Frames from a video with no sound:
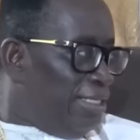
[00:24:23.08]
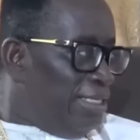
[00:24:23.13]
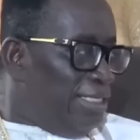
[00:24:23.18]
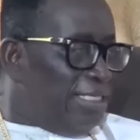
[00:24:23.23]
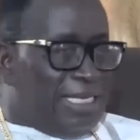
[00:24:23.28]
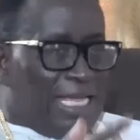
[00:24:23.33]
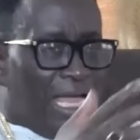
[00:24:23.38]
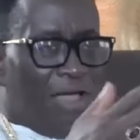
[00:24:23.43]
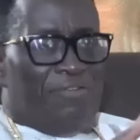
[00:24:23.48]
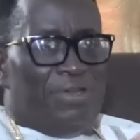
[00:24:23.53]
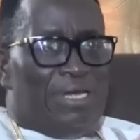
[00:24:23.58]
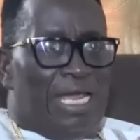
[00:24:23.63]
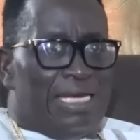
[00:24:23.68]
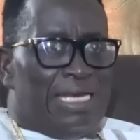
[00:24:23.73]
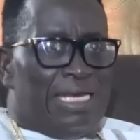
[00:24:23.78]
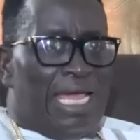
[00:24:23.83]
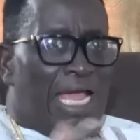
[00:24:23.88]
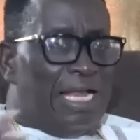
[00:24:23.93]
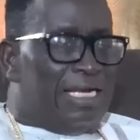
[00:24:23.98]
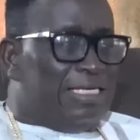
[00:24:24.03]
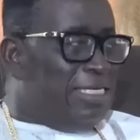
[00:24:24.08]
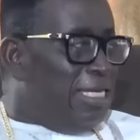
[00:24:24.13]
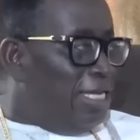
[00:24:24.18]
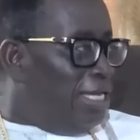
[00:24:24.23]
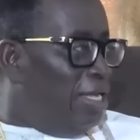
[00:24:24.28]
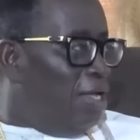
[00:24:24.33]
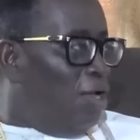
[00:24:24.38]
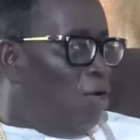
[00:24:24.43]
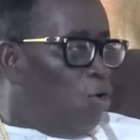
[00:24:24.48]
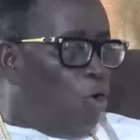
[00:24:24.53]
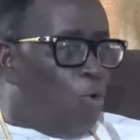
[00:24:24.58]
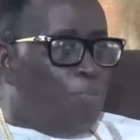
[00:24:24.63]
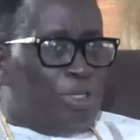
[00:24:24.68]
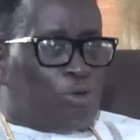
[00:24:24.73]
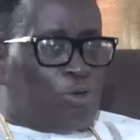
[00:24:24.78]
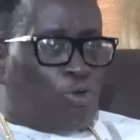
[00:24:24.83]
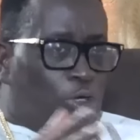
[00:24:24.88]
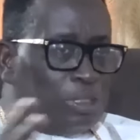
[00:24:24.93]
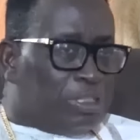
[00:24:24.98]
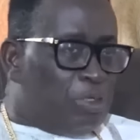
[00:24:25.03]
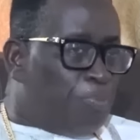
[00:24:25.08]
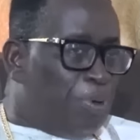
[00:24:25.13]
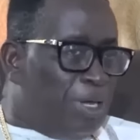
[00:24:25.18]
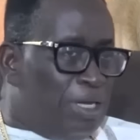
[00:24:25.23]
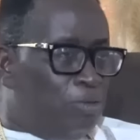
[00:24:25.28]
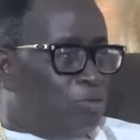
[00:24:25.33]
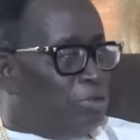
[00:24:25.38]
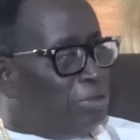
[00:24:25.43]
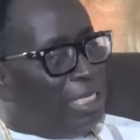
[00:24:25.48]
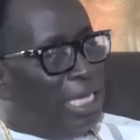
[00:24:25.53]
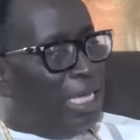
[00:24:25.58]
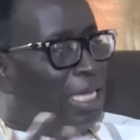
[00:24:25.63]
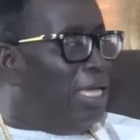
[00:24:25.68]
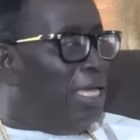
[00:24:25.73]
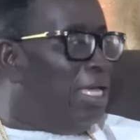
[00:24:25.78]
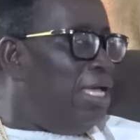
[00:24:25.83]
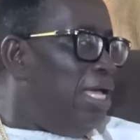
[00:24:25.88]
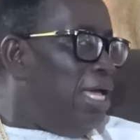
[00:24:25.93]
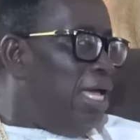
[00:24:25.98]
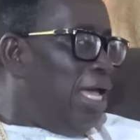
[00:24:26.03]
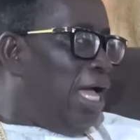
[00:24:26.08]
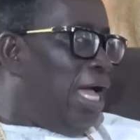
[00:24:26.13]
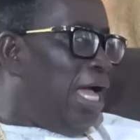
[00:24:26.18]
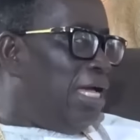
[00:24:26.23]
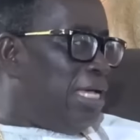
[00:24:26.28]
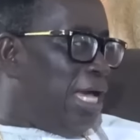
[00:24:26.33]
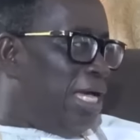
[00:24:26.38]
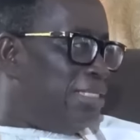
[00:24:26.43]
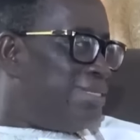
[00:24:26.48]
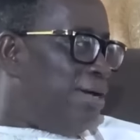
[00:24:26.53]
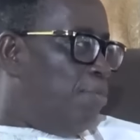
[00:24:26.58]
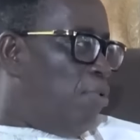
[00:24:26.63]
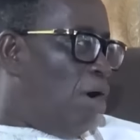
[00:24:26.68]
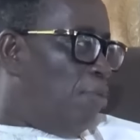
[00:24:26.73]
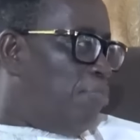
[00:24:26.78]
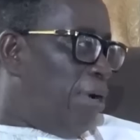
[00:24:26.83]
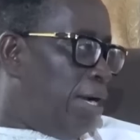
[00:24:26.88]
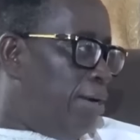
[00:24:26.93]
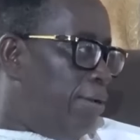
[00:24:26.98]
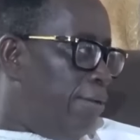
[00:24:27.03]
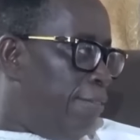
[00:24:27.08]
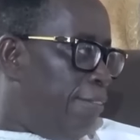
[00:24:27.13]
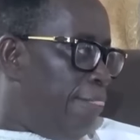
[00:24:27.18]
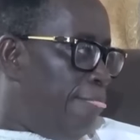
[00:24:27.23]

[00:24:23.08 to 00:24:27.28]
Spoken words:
It is heaven and hell here. We'll be touching pay who said, I say, Mama.